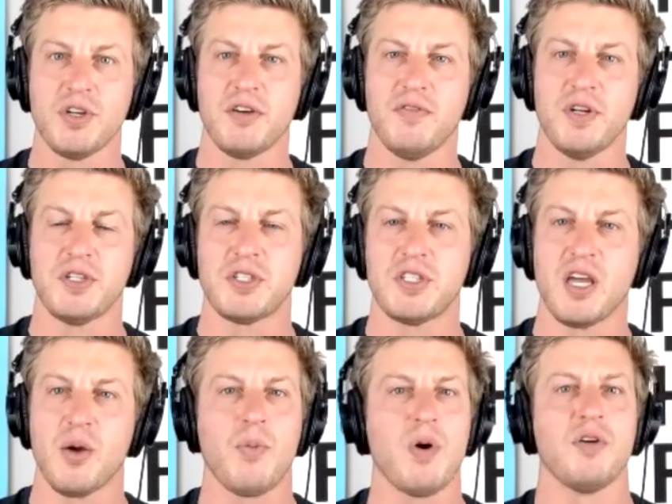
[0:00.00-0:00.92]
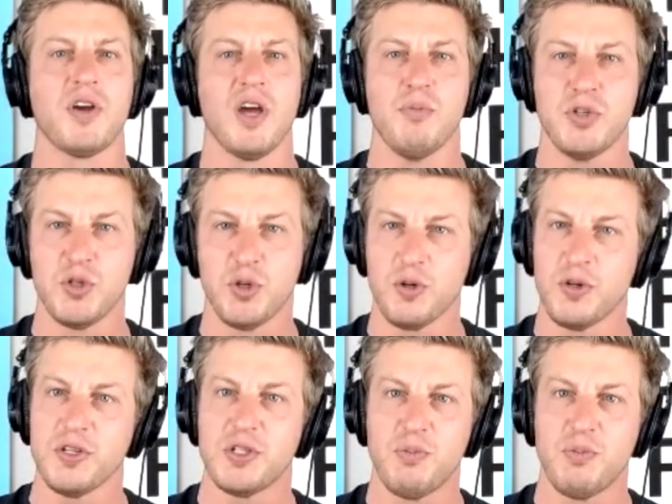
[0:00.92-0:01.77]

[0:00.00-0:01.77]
Like if I just think about, okay, majority